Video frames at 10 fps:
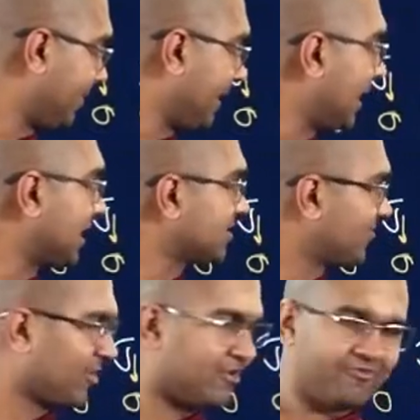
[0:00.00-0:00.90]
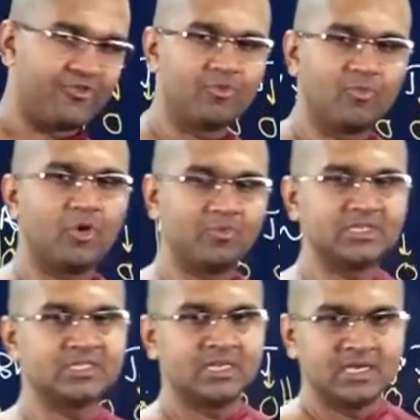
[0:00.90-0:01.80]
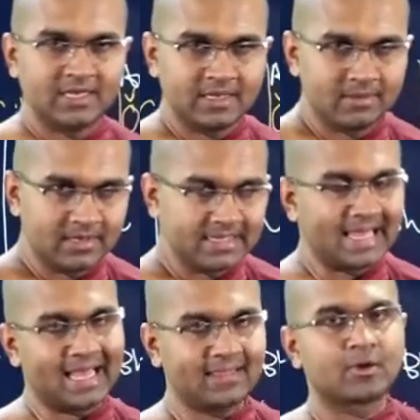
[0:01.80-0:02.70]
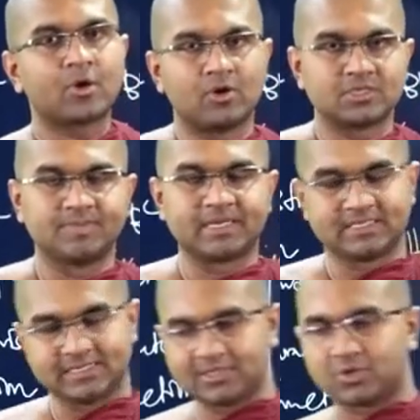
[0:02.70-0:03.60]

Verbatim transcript: may last for a few moments than the cause, because it has